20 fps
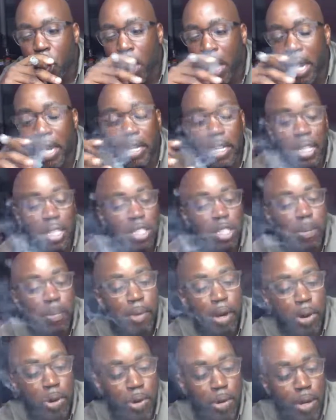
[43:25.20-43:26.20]
And then
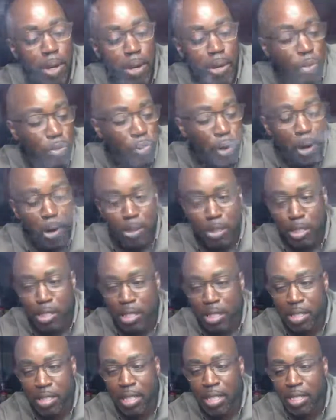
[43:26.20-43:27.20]
Simone goes further.
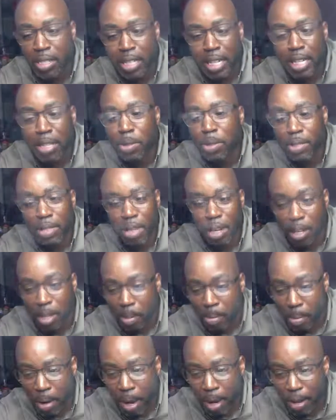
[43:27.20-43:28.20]
She says, then you suck
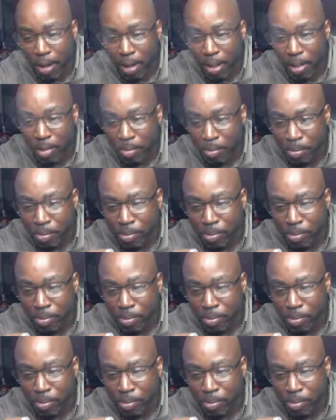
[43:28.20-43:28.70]
it back up.